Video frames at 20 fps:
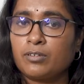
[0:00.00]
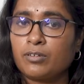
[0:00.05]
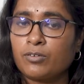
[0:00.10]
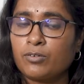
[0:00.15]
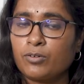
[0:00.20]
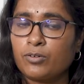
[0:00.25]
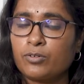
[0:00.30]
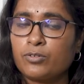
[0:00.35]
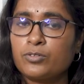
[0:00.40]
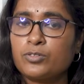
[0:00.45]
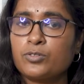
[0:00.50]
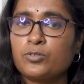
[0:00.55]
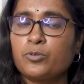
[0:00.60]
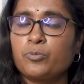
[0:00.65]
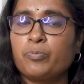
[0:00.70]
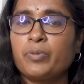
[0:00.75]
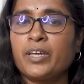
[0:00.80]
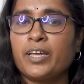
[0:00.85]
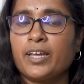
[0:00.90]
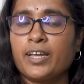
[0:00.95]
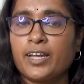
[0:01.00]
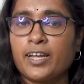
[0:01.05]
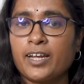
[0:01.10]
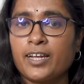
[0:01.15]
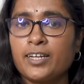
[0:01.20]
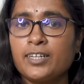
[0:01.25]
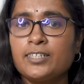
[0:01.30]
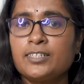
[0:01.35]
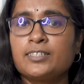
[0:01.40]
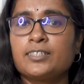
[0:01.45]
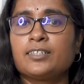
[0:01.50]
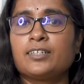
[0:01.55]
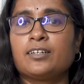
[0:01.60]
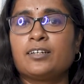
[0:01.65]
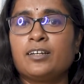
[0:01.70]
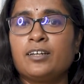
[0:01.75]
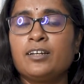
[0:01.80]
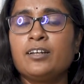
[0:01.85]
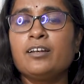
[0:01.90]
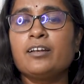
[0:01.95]
colonoscopy aids
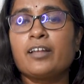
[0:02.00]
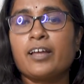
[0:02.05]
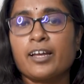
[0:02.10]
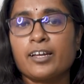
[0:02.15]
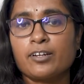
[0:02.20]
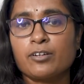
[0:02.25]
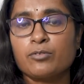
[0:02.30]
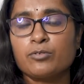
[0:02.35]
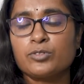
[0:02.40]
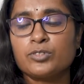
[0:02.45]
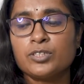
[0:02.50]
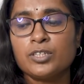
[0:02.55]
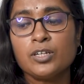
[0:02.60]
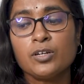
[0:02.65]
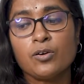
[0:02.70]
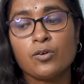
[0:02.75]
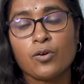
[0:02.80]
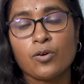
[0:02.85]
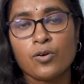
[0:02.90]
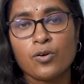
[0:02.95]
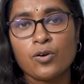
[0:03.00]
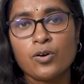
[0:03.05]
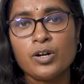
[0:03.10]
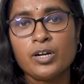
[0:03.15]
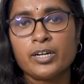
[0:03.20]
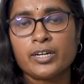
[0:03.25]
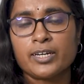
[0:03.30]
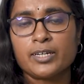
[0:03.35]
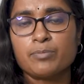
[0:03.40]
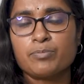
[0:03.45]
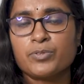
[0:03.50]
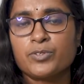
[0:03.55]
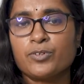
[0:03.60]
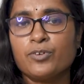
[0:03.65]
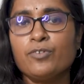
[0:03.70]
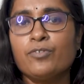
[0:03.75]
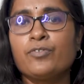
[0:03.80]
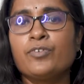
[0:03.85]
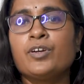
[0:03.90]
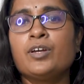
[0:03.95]
in diagnosing all types of
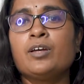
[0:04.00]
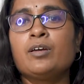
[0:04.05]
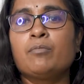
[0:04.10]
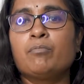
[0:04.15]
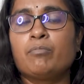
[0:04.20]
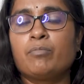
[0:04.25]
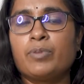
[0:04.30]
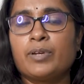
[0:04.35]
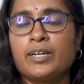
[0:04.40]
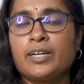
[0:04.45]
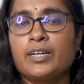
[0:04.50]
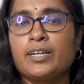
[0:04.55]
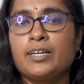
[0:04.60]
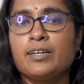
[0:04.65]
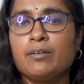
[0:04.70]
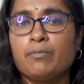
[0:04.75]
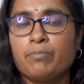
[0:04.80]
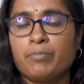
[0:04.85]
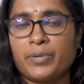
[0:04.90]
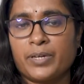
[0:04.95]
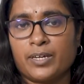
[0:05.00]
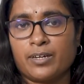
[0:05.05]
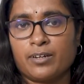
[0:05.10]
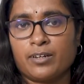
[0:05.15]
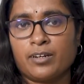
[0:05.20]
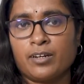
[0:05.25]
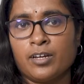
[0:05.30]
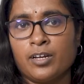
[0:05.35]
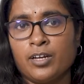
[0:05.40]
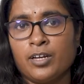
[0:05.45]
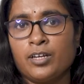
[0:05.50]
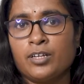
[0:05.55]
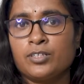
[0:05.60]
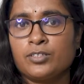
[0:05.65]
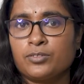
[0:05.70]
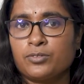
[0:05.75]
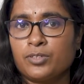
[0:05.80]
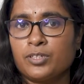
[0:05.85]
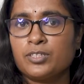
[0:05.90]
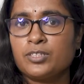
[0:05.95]
bleeding PR.
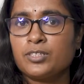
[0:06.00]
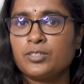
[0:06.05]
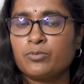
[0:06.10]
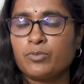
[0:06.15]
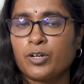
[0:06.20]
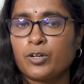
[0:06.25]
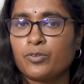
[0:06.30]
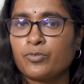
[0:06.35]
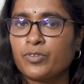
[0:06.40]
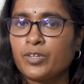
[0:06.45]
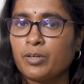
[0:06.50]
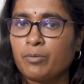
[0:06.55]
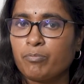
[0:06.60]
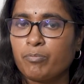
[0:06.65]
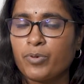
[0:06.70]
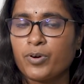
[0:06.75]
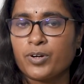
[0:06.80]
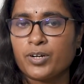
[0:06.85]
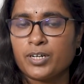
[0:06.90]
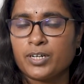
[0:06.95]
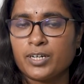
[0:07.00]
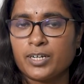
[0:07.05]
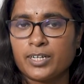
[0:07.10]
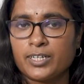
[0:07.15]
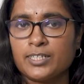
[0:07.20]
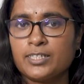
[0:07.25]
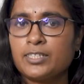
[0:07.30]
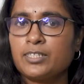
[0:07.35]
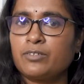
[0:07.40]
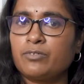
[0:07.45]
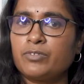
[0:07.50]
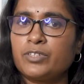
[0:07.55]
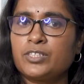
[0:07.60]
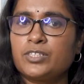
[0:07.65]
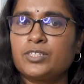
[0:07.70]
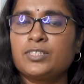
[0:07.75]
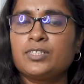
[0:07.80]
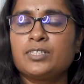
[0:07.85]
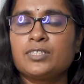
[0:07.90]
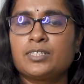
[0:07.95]
So, this is one of the important tests which
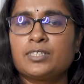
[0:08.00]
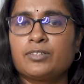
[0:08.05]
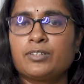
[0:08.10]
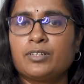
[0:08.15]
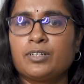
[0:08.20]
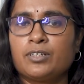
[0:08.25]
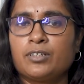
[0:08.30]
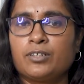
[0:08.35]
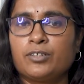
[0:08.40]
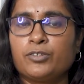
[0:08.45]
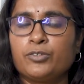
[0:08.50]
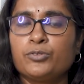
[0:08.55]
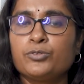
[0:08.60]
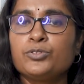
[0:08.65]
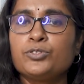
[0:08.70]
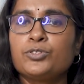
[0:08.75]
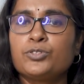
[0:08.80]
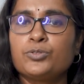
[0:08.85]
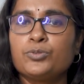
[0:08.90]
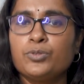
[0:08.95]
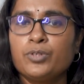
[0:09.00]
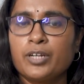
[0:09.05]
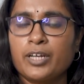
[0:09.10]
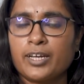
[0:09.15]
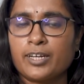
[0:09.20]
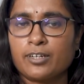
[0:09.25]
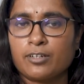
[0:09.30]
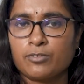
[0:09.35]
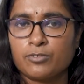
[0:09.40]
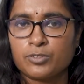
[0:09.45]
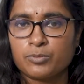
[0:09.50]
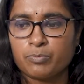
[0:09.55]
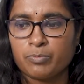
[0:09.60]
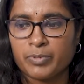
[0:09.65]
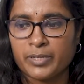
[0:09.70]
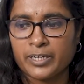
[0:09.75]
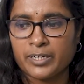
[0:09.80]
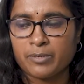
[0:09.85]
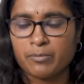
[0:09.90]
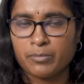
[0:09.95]
is used to diagnose
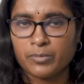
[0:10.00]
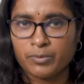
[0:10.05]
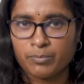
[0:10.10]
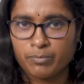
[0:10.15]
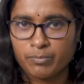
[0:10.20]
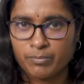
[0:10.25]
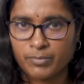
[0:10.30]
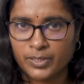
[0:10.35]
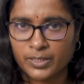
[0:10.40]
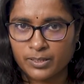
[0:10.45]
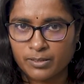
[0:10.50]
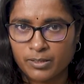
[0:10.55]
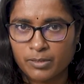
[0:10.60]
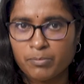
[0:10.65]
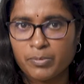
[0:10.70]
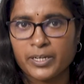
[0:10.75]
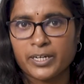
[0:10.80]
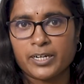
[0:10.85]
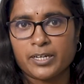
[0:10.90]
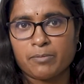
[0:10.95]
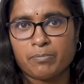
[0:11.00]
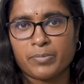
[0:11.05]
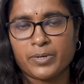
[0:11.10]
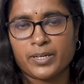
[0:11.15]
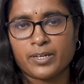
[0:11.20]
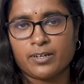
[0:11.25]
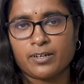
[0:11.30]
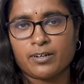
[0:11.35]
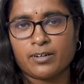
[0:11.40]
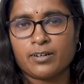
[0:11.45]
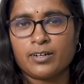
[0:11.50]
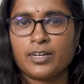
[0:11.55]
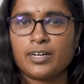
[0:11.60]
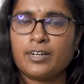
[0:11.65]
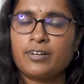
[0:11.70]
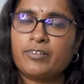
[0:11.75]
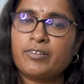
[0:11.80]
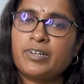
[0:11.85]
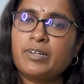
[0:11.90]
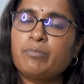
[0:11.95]
the bleeding PR.
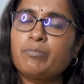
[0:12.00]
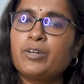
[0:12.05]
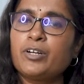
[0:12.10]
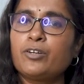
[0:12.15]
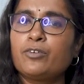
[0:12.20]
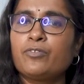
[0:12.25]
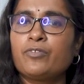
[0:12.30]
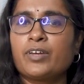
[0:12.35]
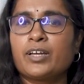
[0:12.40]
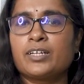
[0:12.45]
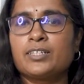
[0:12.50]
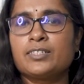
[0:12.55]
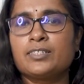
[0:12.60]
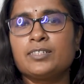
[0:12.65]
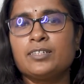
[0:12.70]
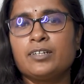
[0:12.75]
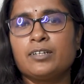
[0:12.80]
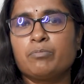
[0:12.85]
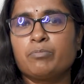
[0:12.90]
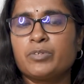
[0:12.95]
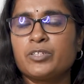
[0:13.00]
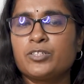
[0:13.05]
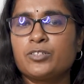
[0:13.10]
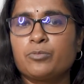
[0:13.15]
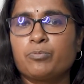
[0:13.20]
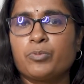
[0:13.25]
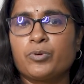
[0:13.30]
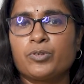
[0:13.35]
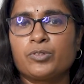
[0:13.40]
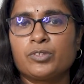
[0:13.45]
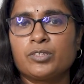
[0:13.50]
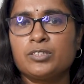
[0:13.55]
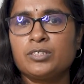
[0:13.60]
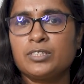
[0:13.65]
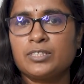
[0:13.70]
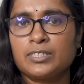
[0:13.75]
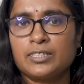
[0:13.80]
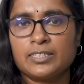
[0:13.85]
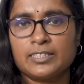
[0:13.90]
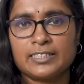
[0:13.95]
And treatment of cancer depends upon the
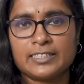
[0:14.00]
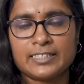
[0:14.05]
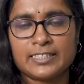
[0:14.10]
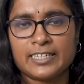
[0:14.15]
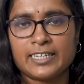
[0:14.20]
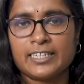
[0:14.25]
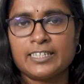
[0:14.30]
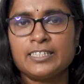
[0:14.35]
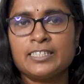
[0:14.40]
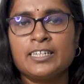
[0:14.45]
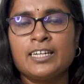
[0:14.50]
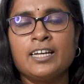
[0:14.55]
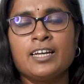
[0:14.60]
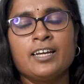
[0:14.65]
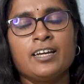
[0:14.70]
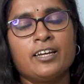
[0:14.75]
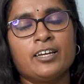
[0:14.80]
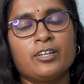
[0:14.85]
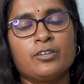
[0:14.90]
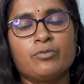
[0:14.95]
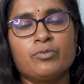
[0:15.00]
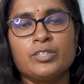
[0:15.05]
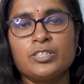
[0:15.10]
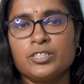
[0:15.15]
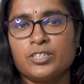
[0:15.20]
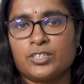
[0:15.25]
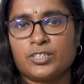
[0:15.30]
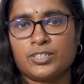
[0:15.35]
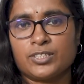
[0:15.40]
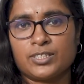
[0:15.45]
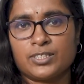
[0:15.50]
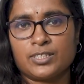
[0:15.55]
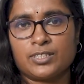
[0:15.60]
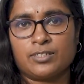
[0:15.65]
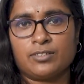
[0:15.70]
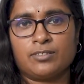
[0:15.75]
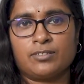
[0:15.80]
stage in which it is